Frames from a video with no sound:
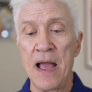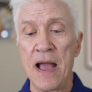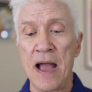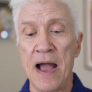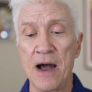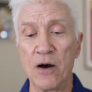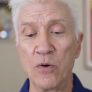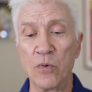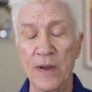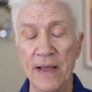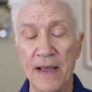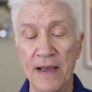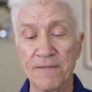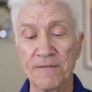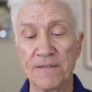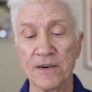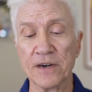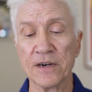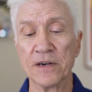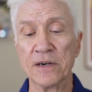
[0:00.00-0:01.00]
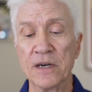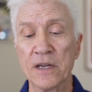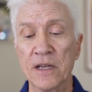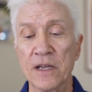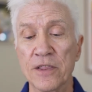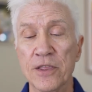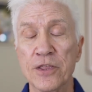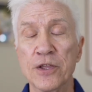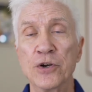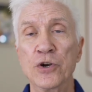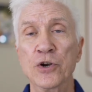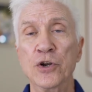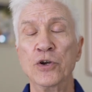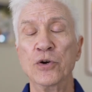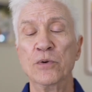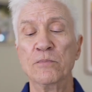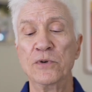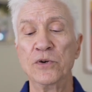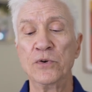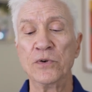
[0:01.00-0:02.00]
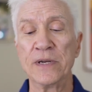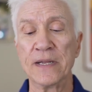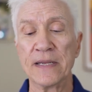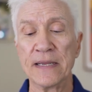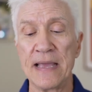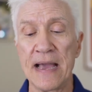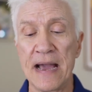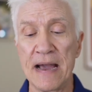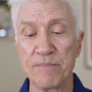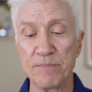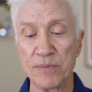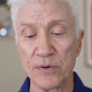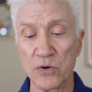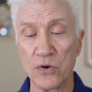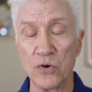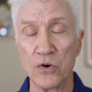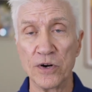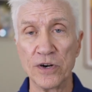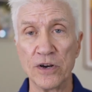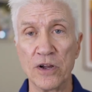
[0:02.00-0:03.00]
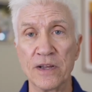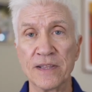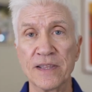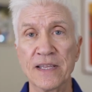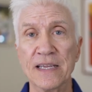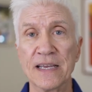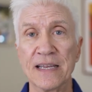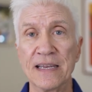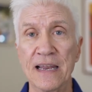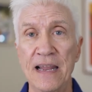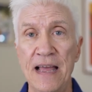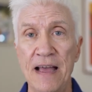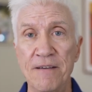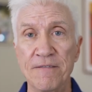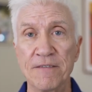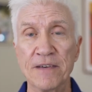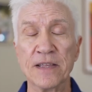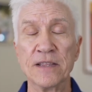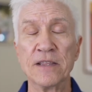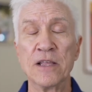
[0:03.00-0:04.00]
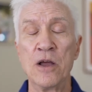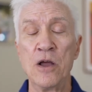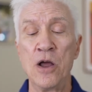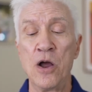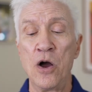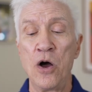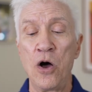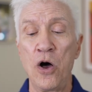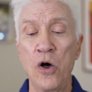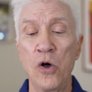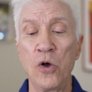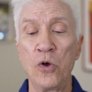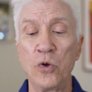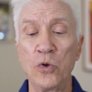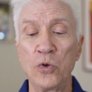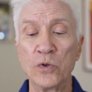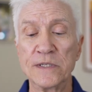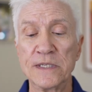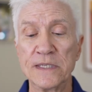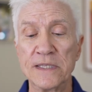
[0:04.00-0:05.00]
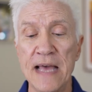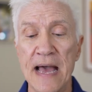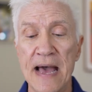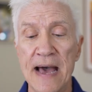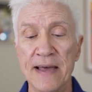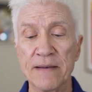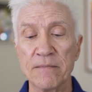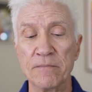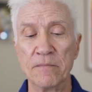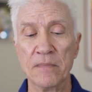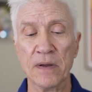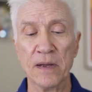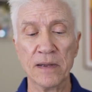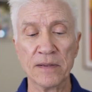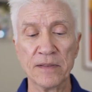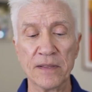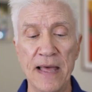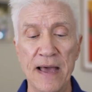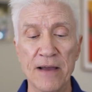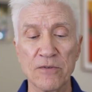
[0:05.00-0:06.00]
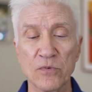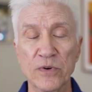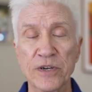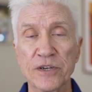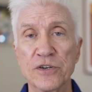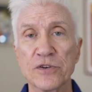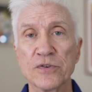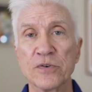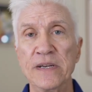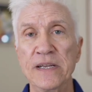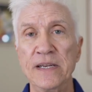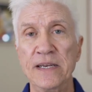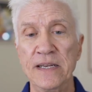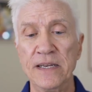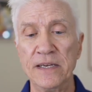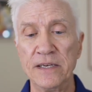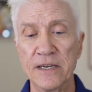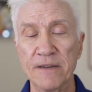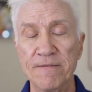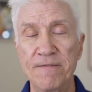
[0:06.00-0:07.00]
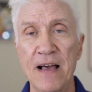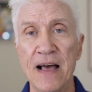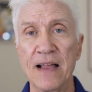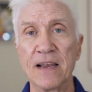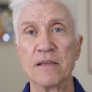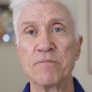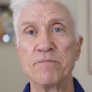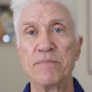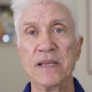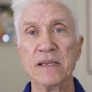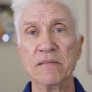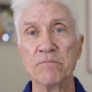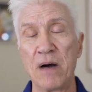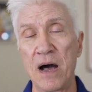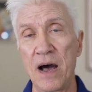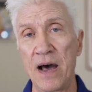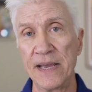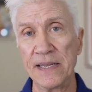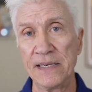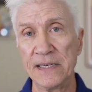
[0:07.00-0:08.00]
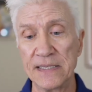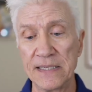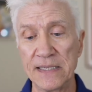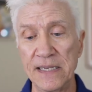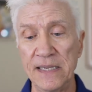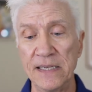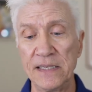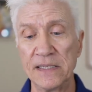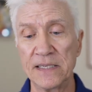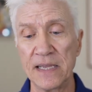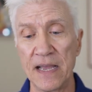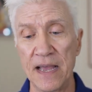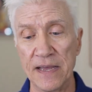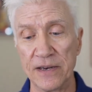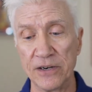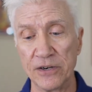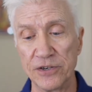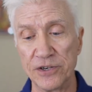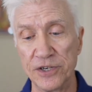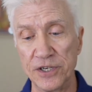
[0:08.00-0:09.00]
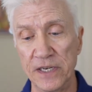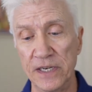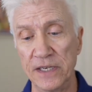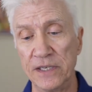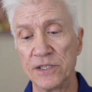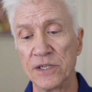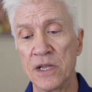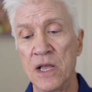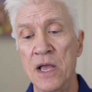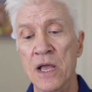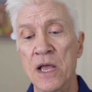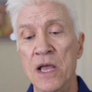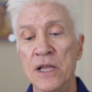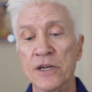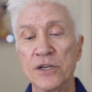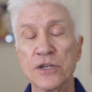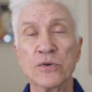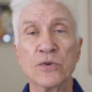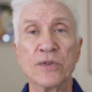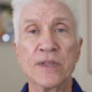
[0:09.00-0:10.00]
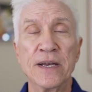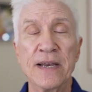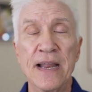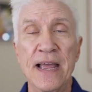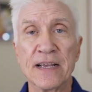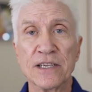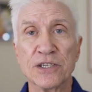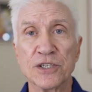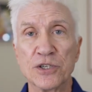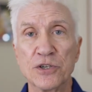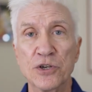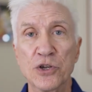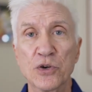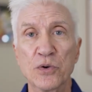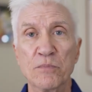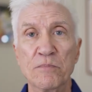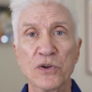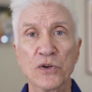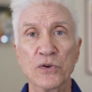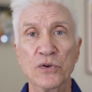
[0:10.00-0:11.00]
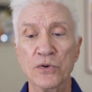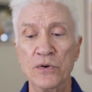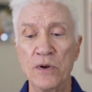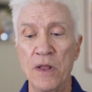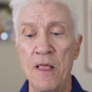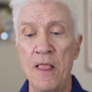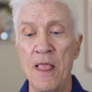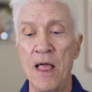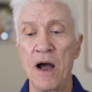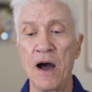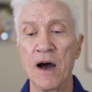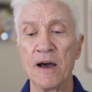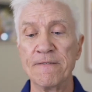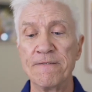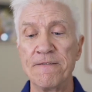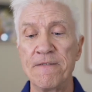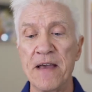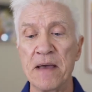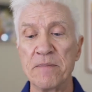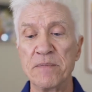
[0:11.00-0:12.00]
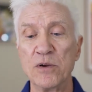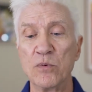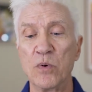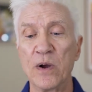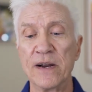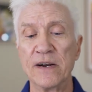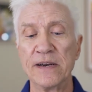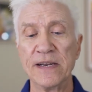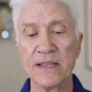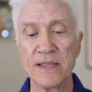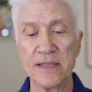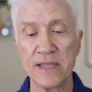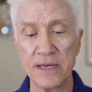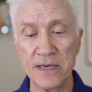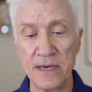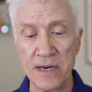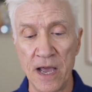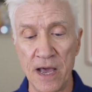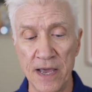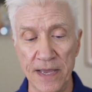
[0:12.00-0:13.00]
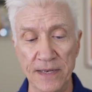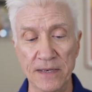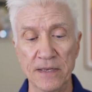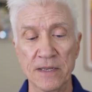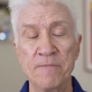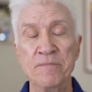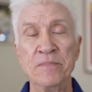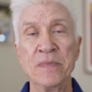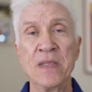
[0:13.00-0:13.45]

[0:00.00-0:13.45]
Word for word: However, the new moon in Capricorn on the 11th holds that that retreating, developing behind the scenes energies to the next new moon on February the 9th.